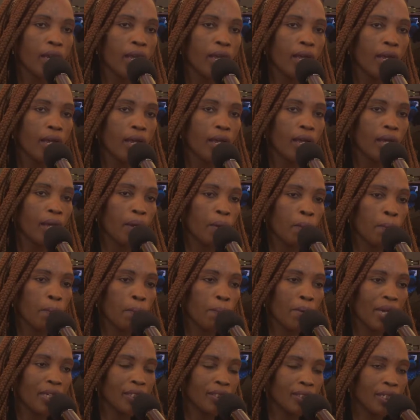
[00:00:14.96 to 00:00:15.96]

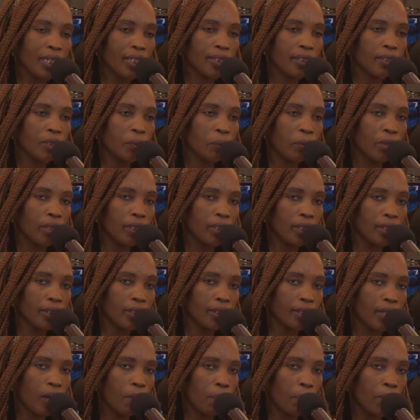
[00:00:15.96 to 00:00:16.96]
My testimony
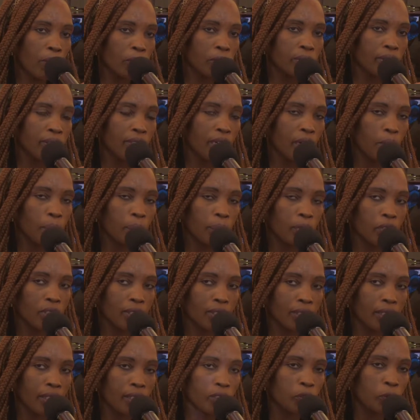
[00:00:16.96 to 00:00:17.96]
is about a
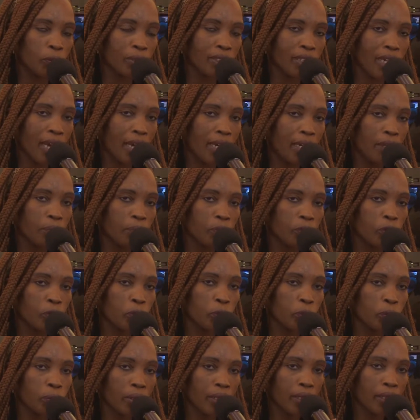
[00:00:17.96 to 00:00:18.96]
project which I am
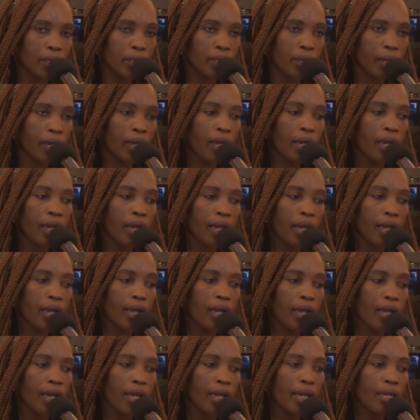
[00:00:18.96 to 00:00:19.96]
doing.
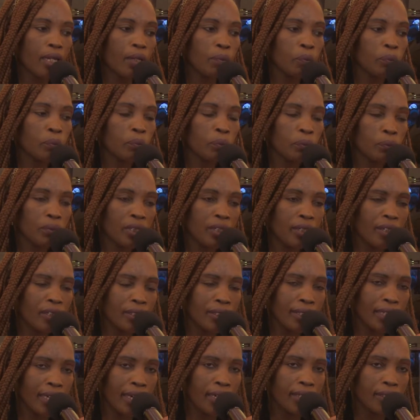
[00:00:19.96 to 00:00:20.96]
I am
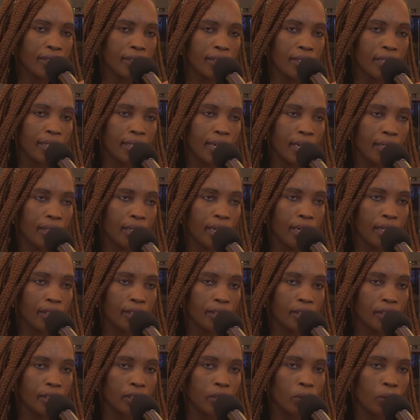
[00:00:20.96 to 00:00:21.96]
engaged in an
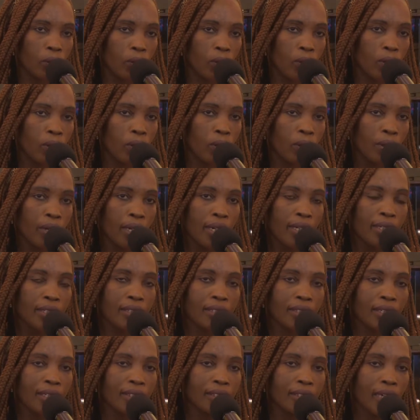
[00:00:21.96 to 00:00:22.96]
NGO.
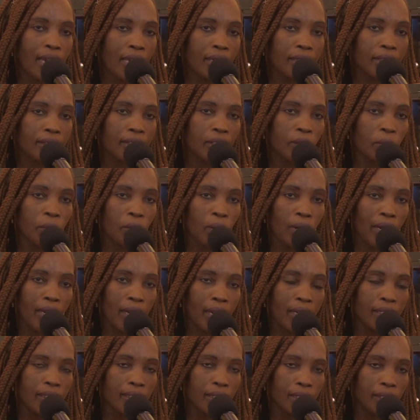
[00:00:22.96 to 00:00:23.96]
It's a charity
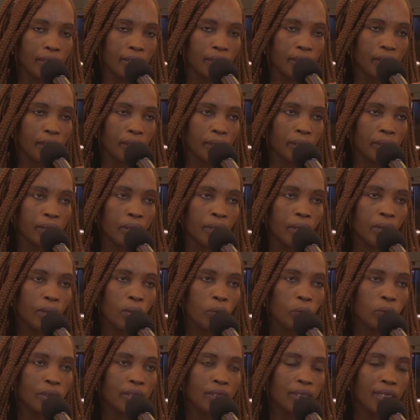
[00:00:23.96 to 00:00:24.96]
organization
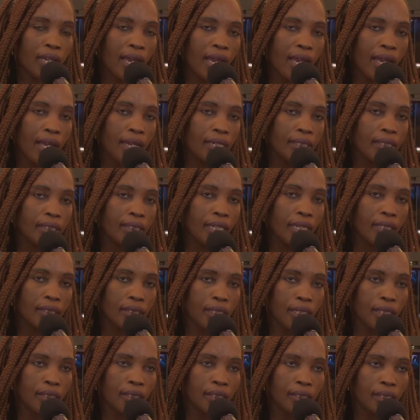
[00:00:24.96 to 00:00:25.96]
which I
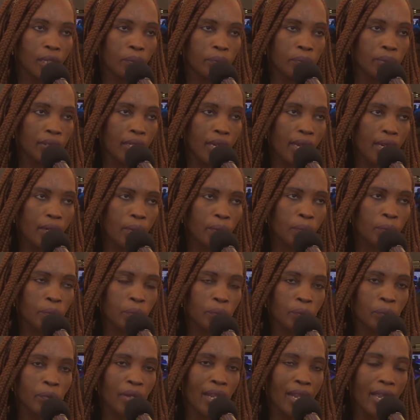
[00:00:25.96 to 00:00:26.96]
started
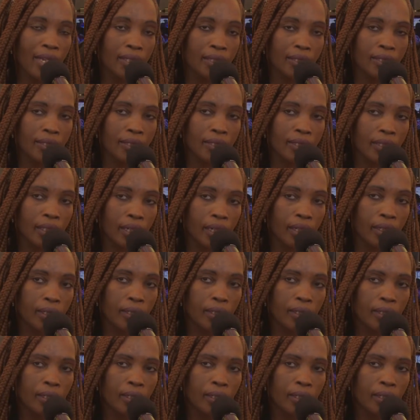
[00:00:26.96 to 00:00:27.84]
sometime last year.